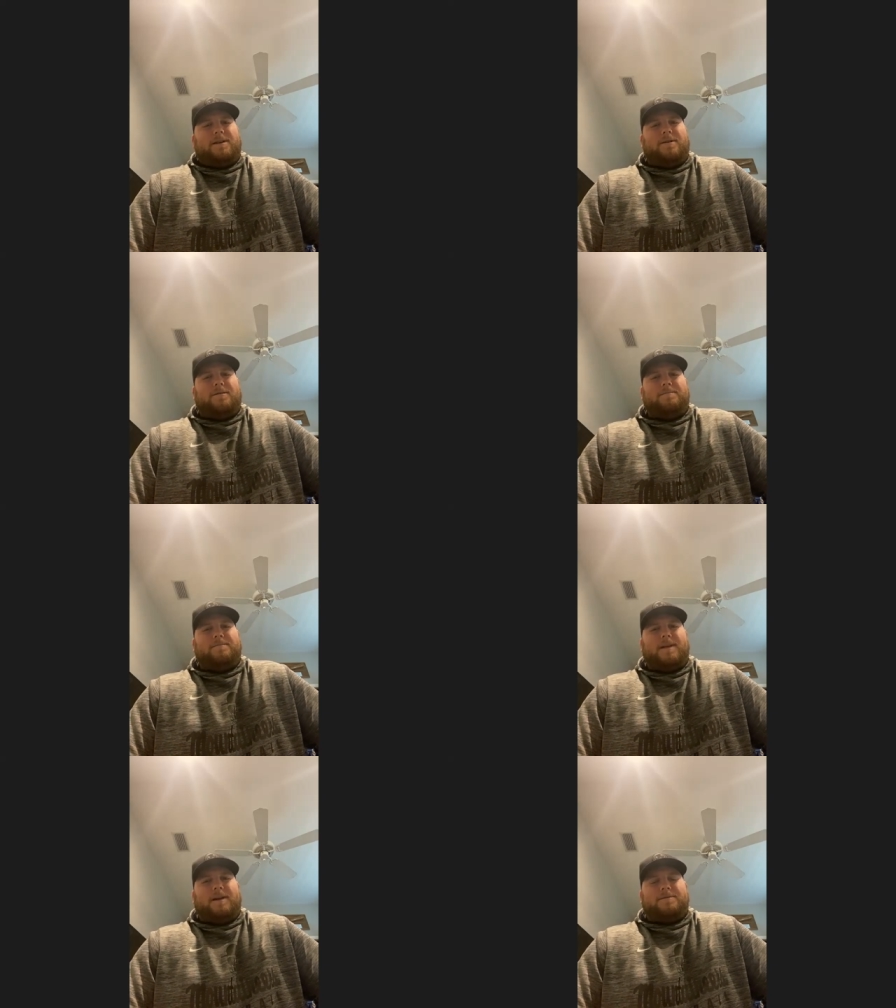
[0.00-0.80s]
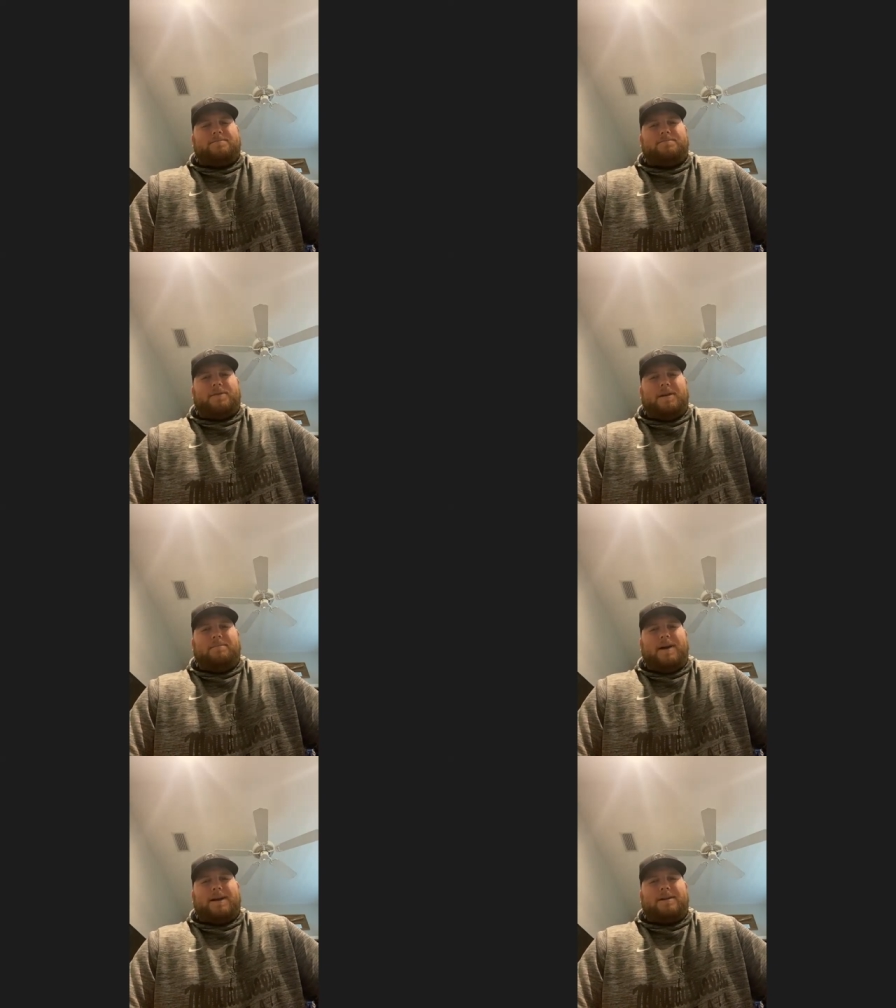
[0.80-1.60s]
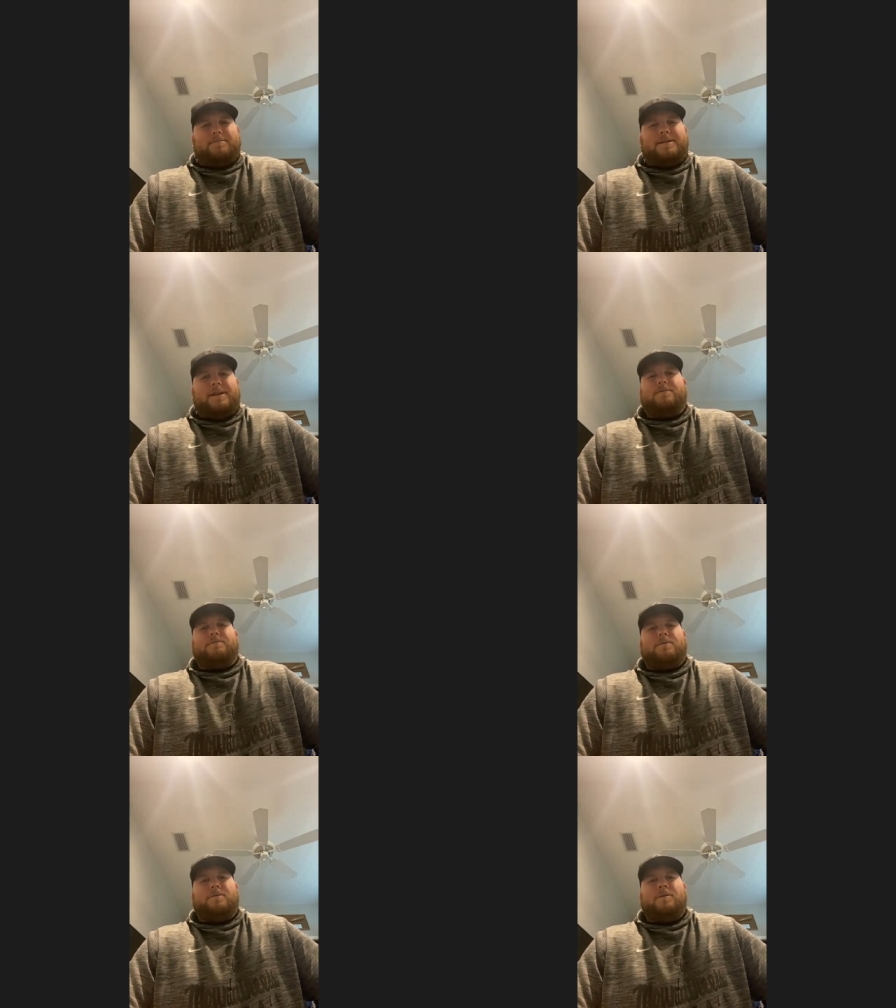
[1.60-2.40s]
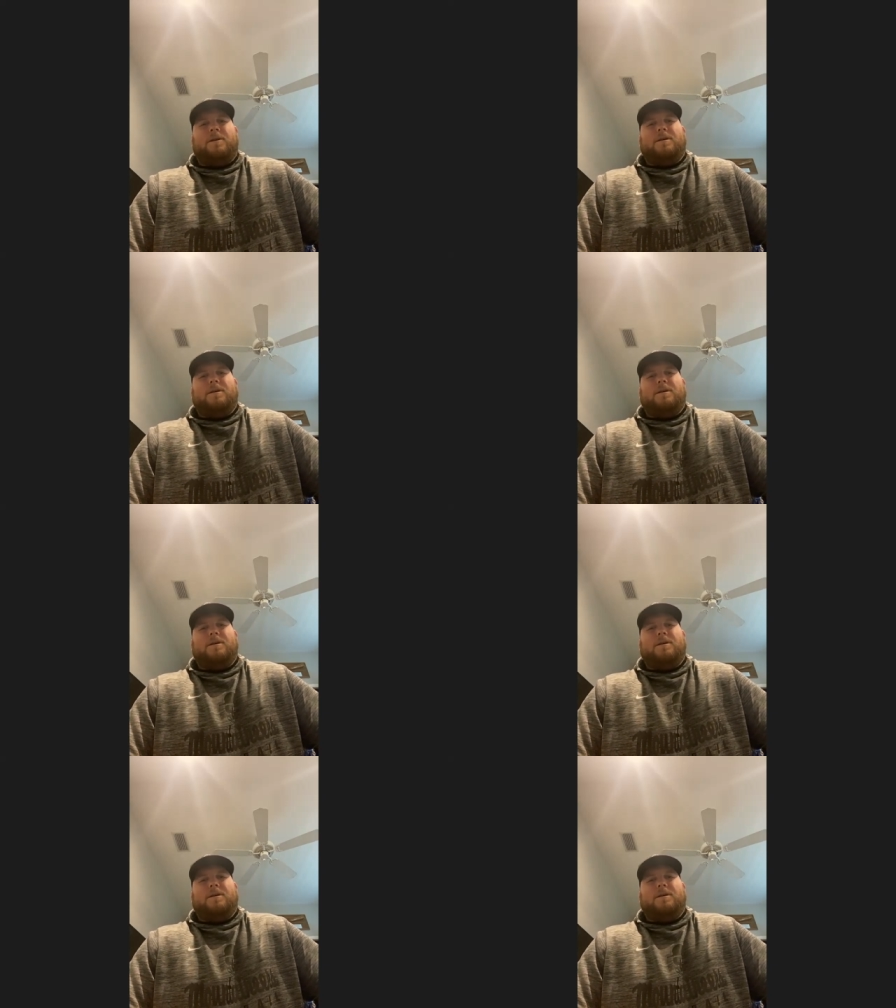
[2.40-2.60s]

I was playing backup center role.